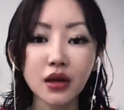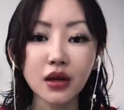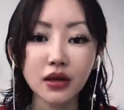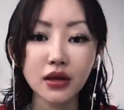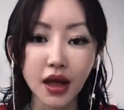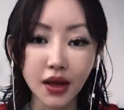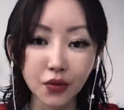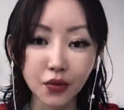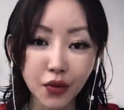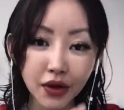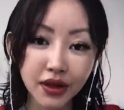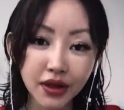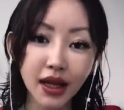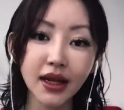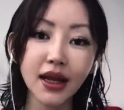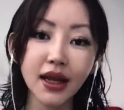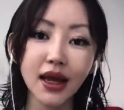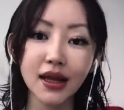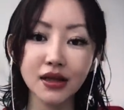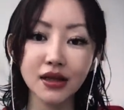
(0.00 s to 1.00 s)
Then when
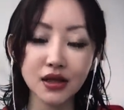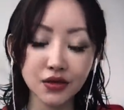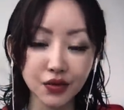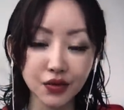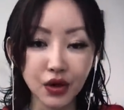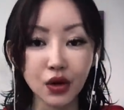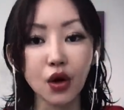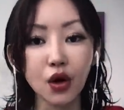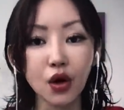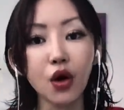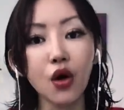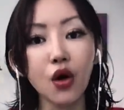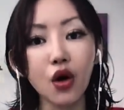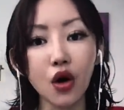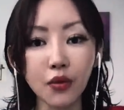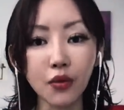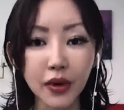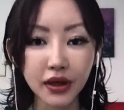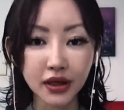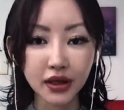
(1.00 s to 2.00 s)
that ends, we go
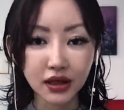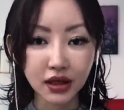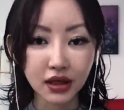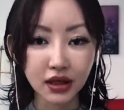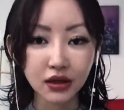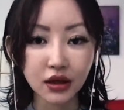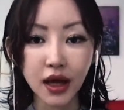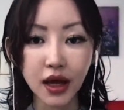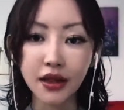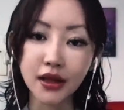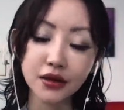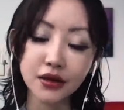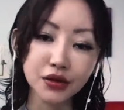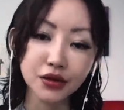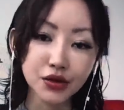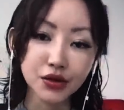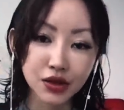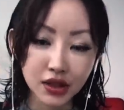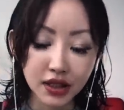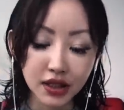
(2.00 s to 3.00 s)
home and eat dinner, and then
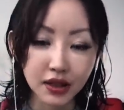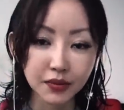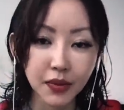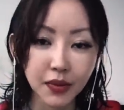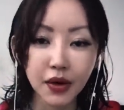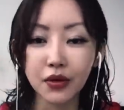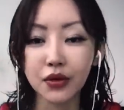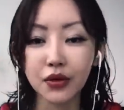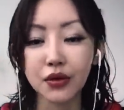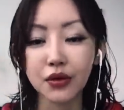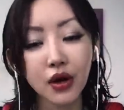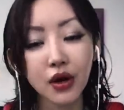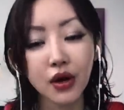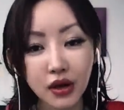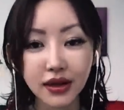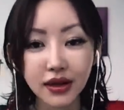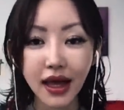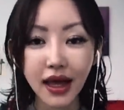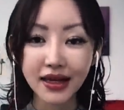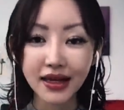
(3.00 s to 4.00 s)
you sleep. But
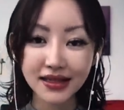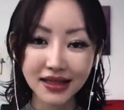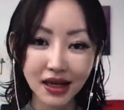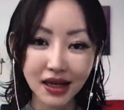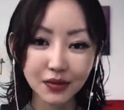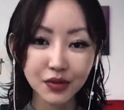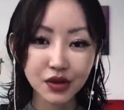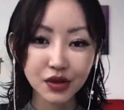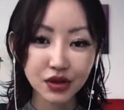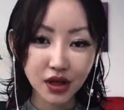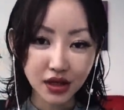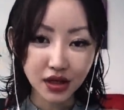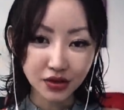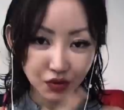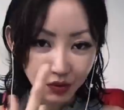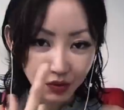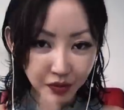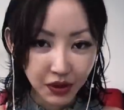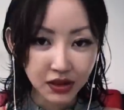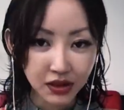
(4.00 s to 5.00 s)
that same schedule
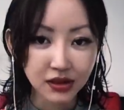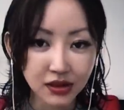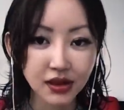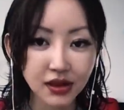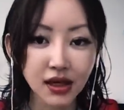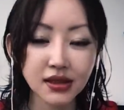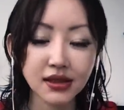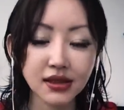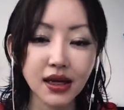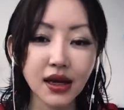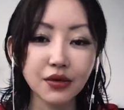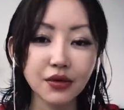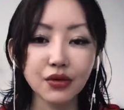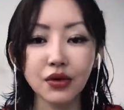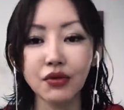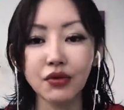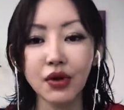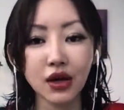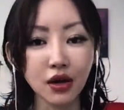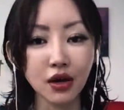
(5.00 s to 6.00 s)
repeats next day. We
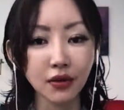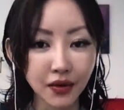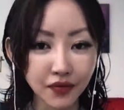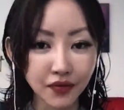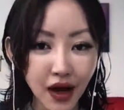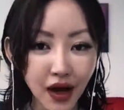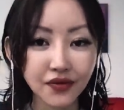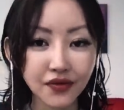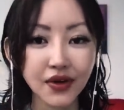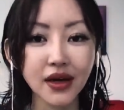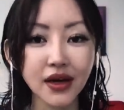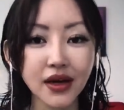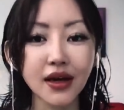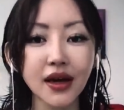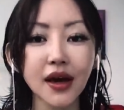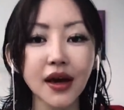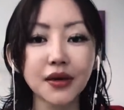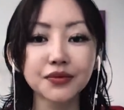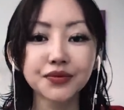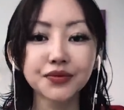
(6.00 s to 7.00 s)
wake up at 5
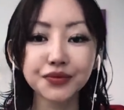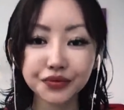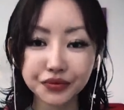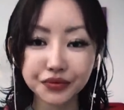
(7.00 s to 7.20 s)
a.m.